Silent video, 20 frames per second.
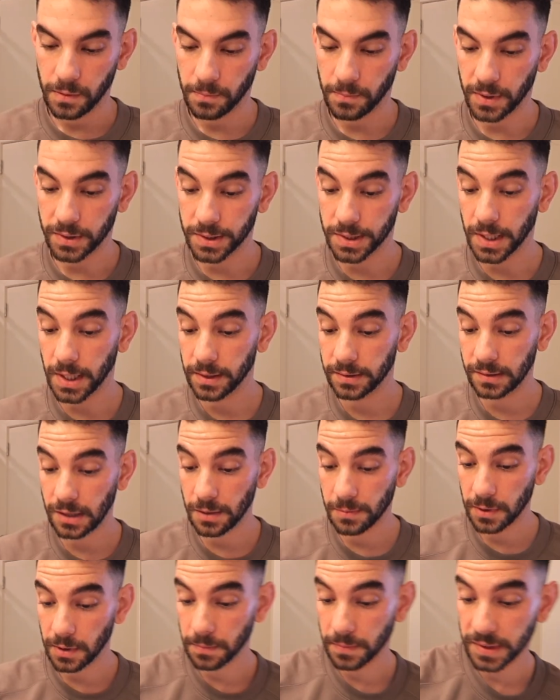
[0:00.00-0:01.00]
But today's
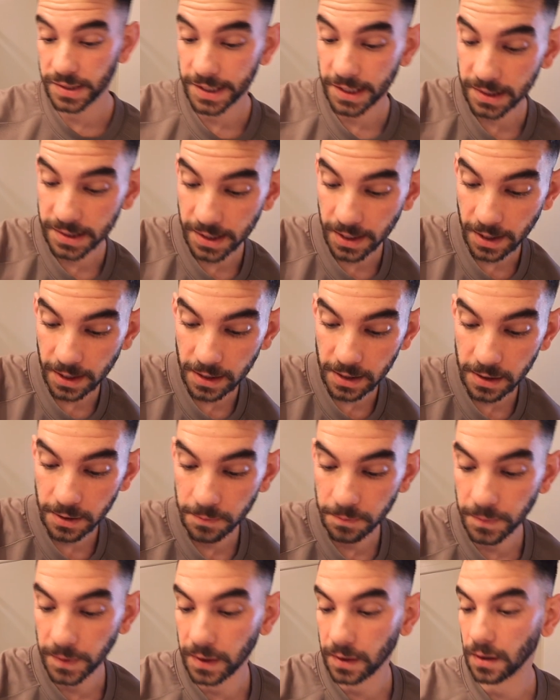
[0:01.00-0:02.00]
gonna be a busy day
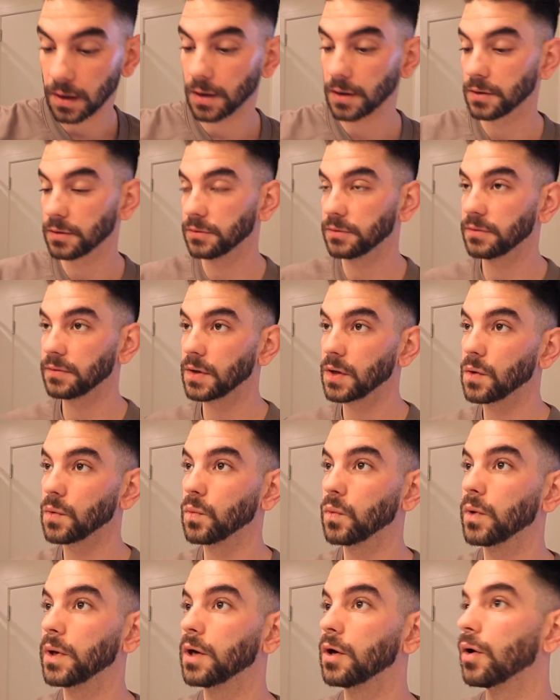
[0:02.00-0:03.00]
because
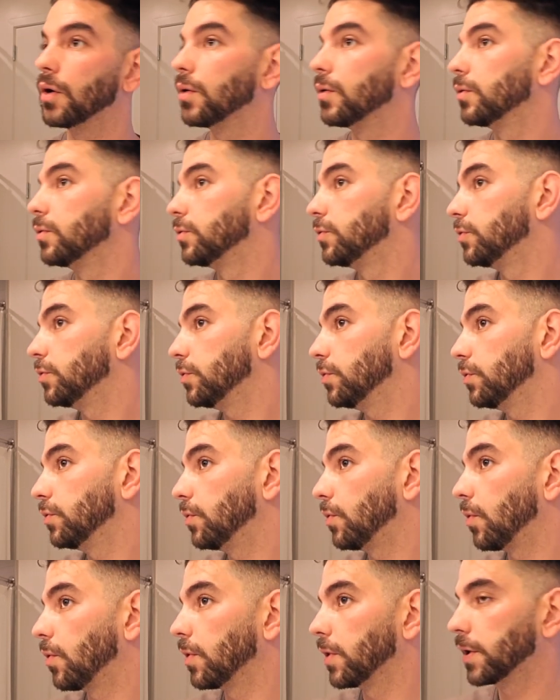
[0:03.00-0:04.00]
we go
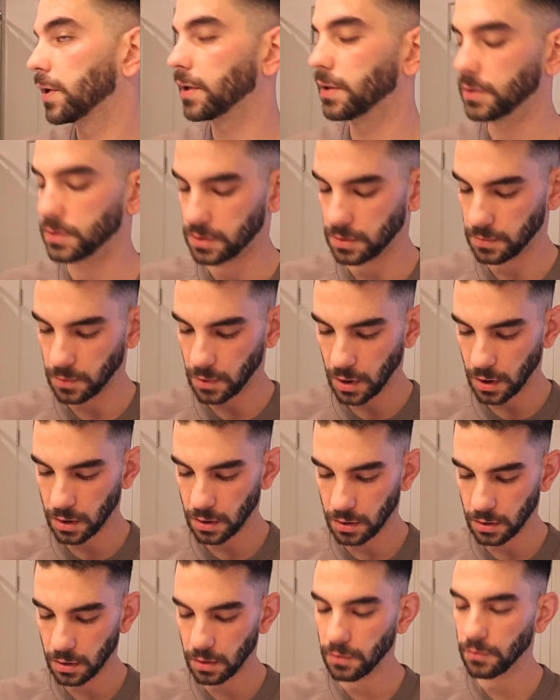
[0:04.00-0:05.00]
to Oregon
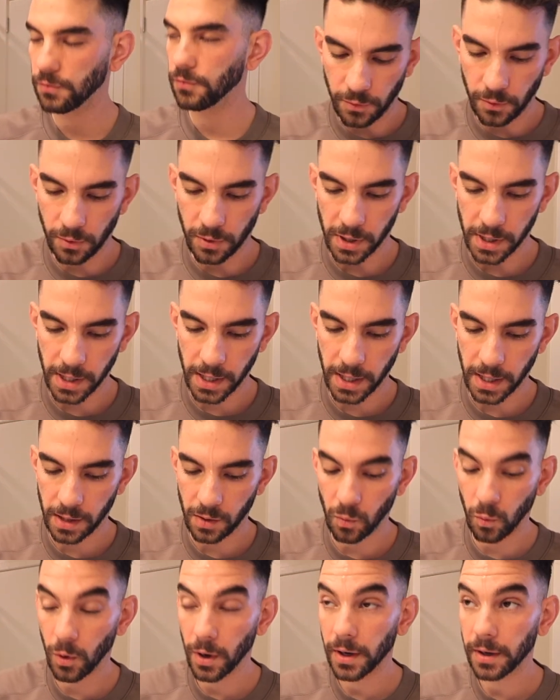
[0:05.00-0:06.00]
tomorrow for a
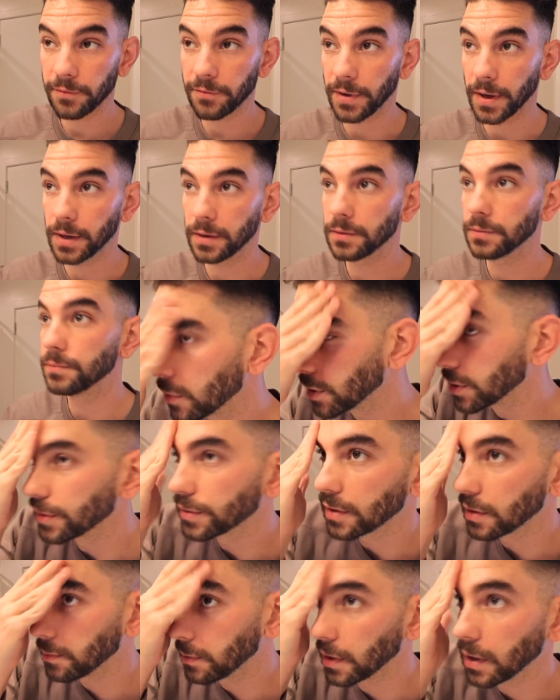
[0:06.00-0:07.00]
work event, which is
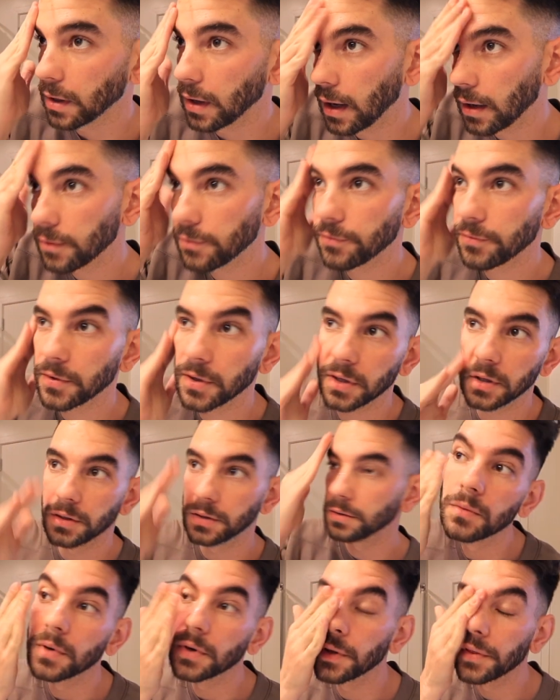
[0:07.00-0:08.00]
gonna be a lot of fun.
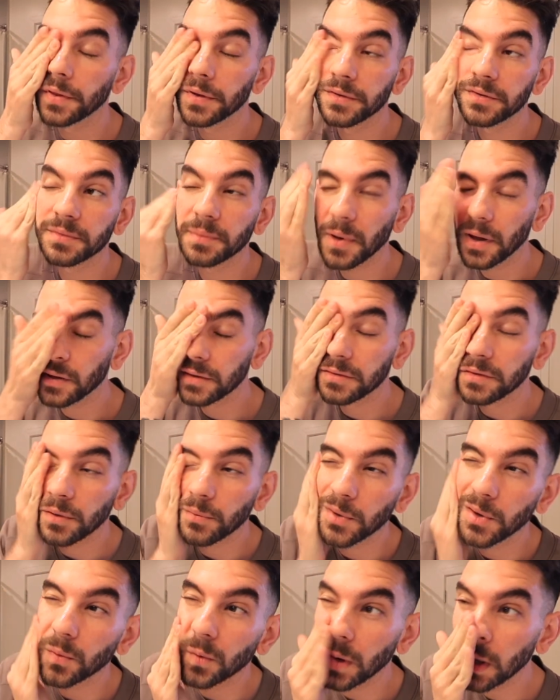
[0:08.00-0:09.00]
One of the spas that
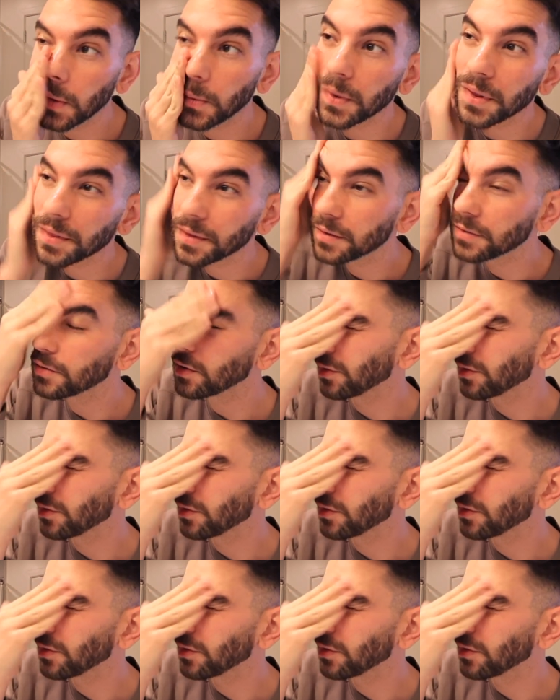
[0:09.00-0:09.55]
we work with is